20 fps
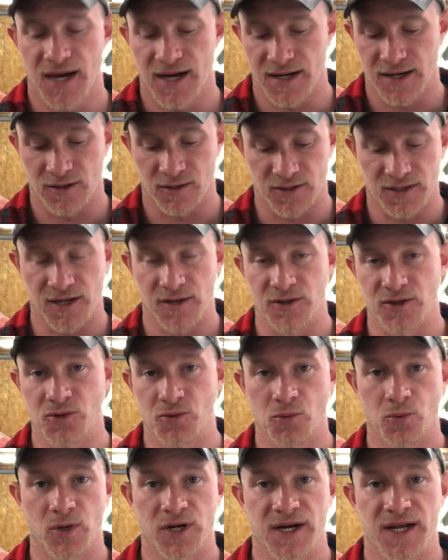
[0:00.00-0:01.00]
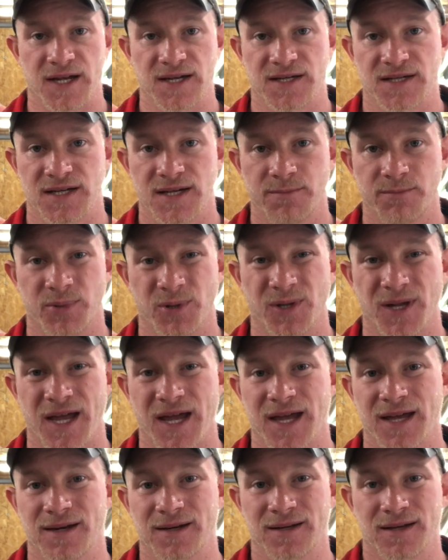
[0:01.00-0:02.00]
and it'll tell you what a simple
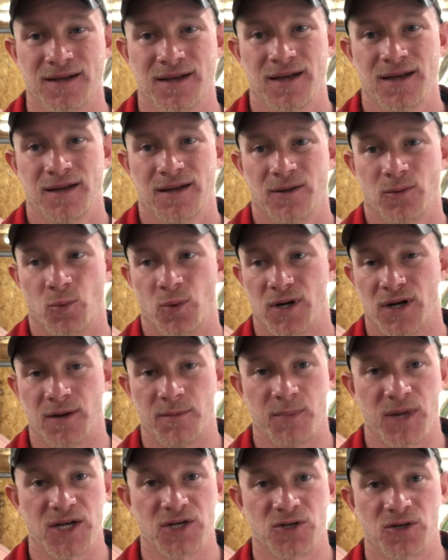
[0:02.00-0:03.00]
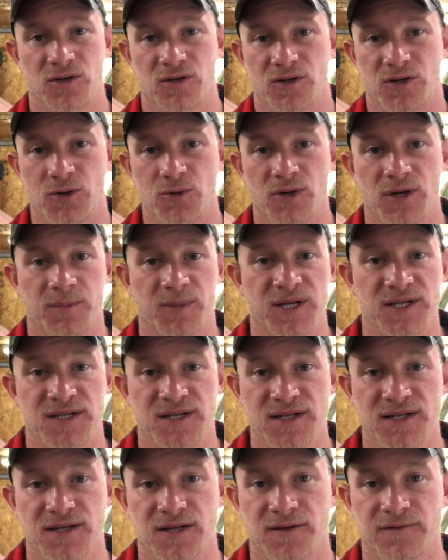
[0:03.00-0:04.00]
and what a major tune-up
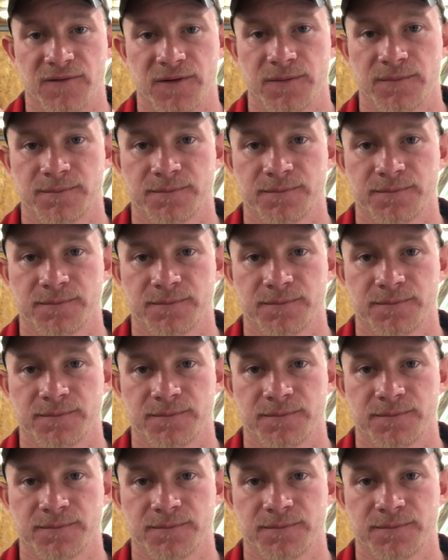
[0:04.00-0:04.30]
consists of.